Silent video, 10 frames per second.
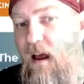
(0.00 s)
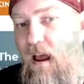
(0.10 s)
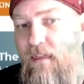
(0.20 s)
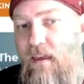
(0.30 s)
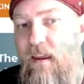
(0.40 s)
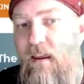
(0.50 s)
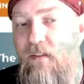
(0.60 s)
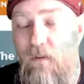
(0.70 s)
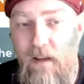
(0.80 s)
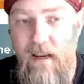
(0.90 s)
think it's
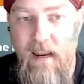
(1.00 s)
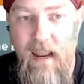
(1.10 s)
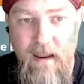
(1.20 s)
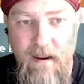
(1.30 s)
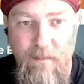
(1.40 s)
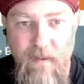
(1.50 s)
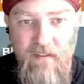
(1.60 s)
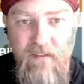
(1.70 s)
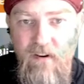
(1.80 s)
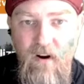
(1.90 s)
really a
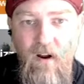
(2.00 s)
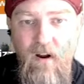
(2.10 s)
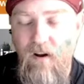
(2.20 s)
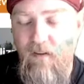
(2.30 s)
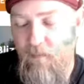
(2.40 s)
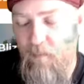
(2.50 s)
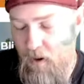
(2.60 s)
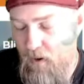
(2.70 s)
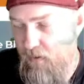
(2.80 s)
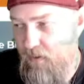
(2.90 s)
mixture of
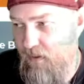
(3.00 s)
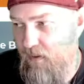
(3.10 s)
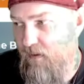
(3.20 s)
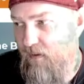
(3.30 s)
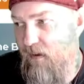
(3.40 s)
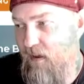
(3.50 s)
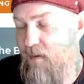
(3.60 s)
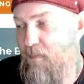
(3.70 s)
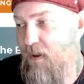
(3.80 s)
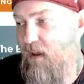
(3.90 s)
both
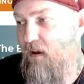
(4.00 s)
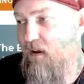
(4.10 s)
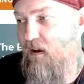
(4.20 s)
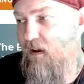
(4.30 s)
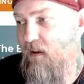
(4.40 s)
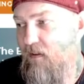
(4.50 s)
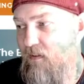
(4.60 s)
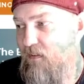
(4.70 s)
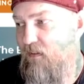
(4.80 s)
because